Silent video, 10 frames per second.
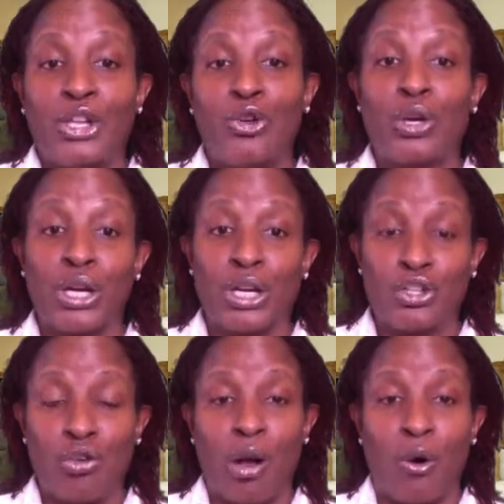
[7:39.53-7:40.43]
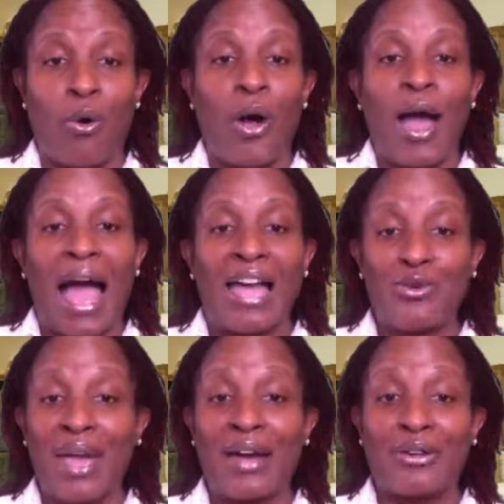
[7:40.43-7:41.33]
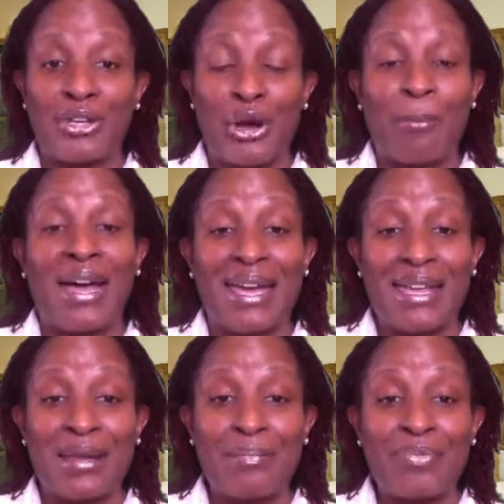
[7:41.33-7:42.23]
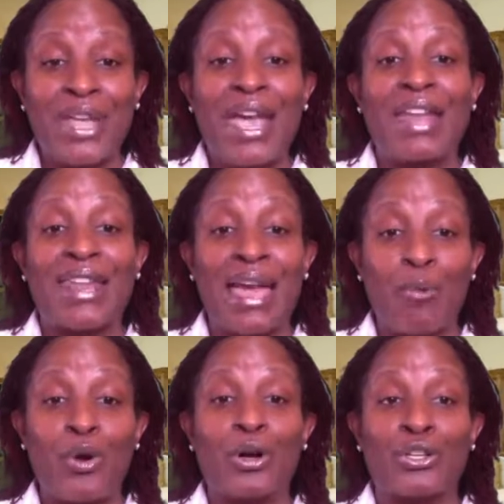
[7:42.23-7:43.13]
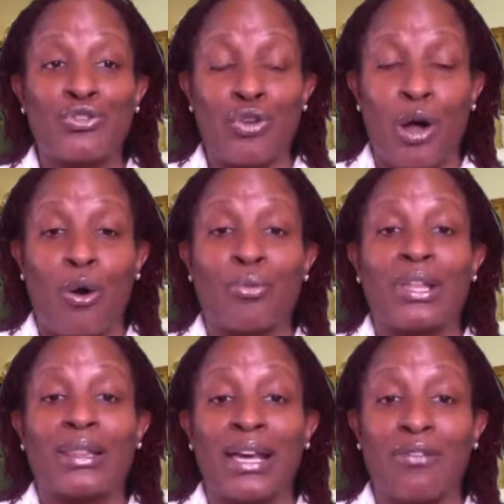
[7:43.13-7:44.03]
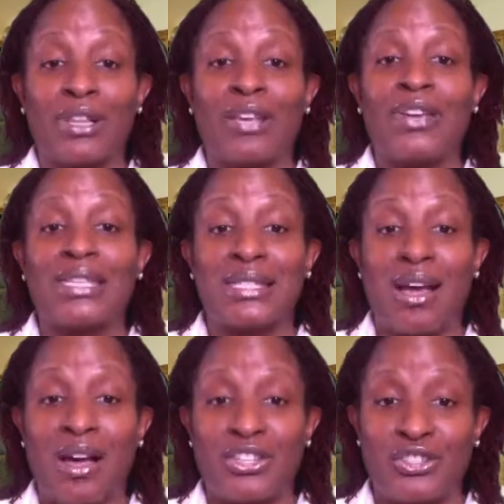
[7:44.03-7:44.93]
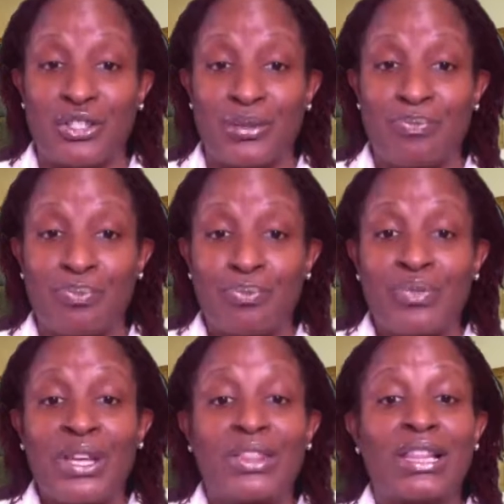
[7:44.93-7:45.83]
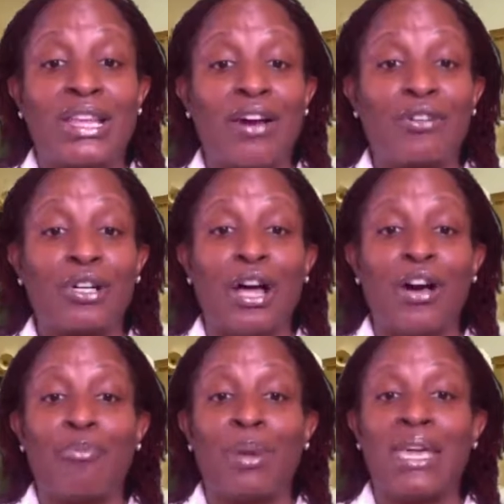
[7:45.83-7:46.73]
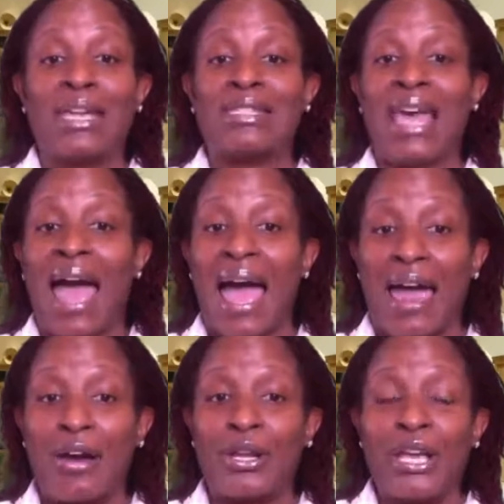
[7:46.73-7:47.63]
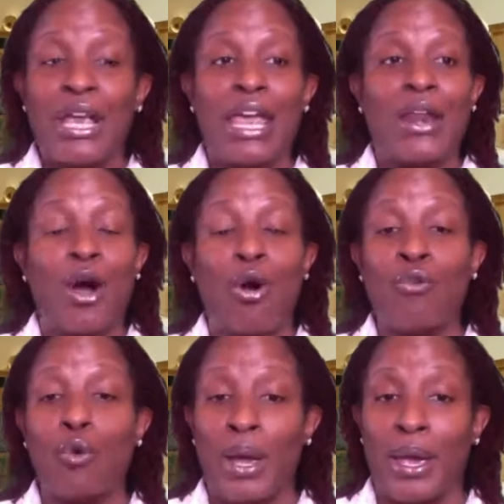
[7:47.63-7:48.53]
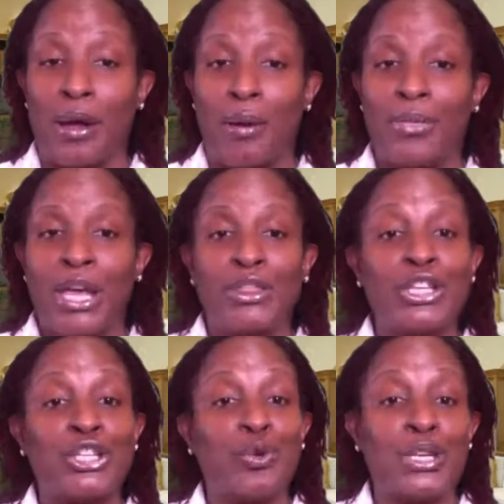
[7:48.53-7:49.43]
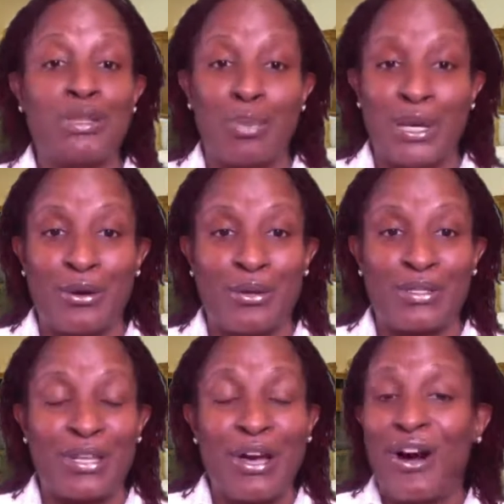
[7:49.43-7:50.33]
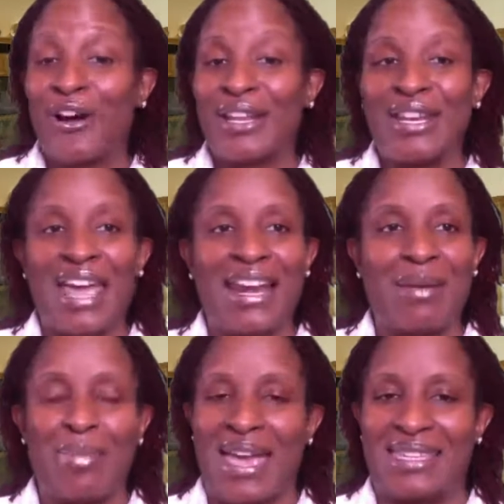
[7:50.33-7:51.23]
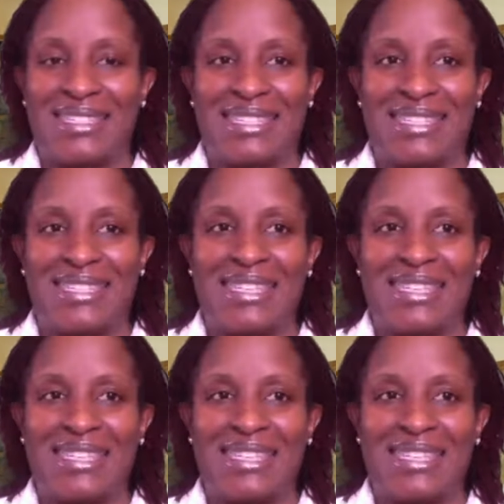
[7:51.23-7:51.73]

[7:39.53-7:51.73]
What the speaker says: You can control how you handle your money, and that will control the level of exhaustion, the level of being tired and overwhelmed that you experience on a daily basis.